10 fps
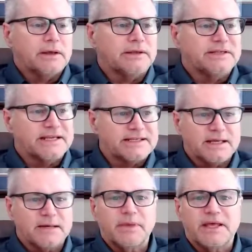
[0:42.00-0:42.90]
test
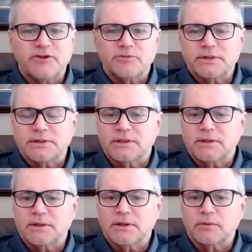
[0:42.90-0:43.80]
data management.
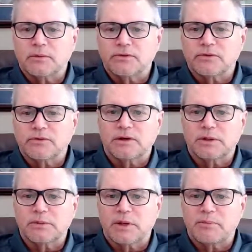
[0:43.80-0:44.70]
We'll talk a
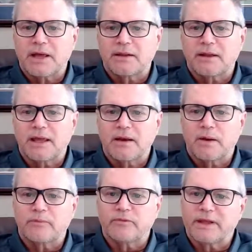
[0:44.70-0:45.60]
little bit about that,
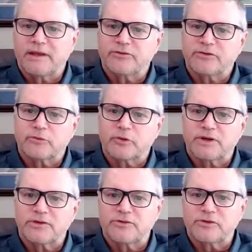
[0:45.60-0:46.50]
hopefully answer some
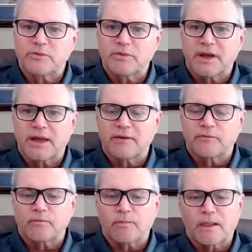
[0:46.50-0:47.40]
questions you might have
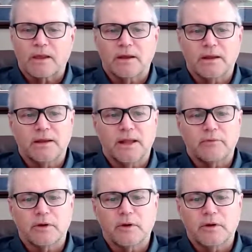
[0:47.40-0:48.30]
in that
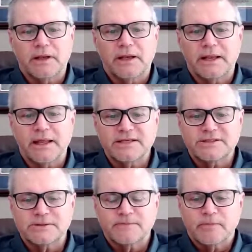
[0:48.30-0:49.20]
regard. And then
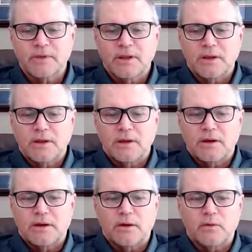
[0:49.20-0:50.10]
last
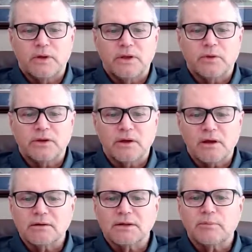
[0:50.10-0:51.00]
we
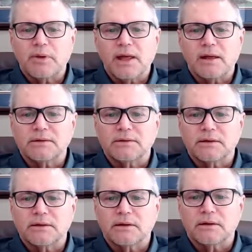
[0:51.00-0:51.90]
talked about
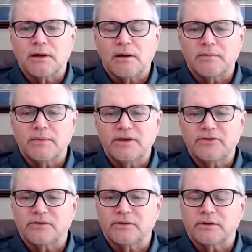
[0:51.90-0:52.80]

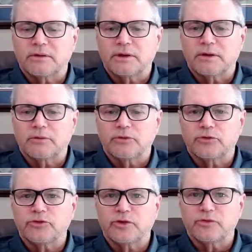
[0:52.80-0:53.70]
automation, which
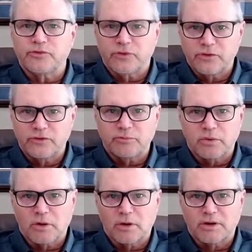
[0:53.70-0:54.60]
was the first
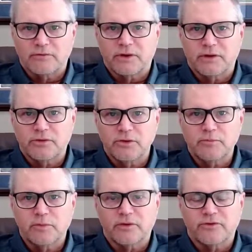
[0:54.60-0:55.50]
part of a
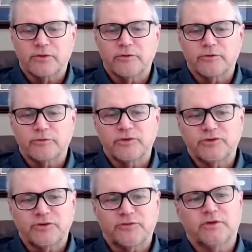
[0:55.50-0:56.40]
two-part series. We
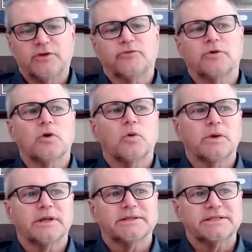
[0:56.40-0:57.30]
just finished
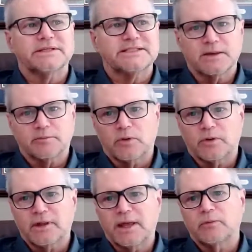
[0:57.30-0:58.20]
recording the second part
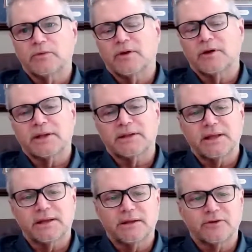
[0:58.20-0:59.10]
of that, and we'll talk about
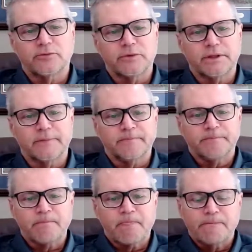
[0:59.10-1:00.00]
that next week
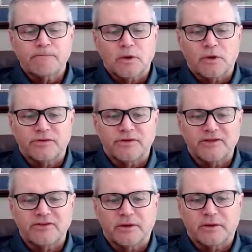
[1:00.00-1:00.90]
on
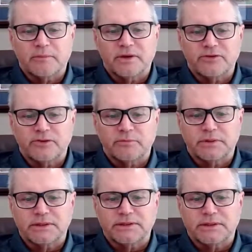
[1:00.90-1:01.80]
testing automation.
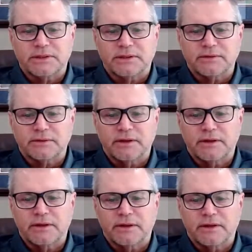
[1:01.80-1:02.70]
But
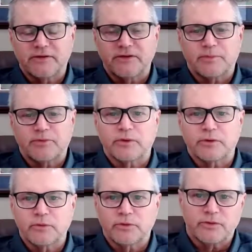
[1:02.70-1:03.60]
in this
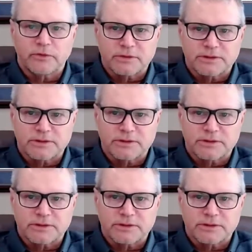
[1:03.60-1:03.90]
episode, we'll focus